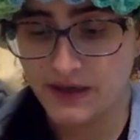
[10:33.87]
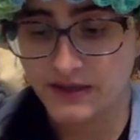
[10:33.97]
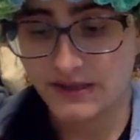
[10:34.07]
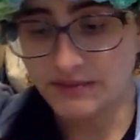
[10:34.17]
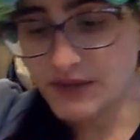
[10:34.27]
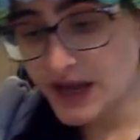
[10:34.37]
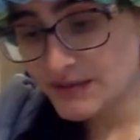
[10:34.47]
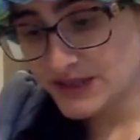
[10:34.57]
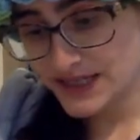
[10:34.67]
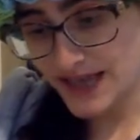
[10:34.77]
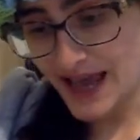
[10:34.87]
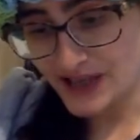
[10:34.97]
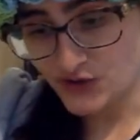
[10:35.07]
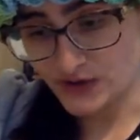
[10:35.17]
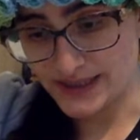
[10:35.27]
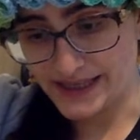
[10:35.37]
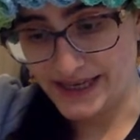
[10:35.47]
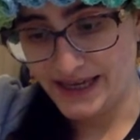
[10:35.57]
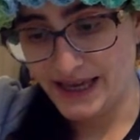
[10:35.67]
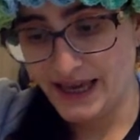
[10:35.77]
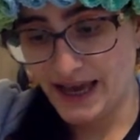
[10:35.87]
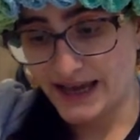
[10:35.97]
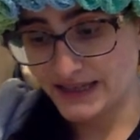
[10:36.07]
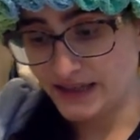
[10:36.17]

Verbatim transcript: sometimes disastrously, as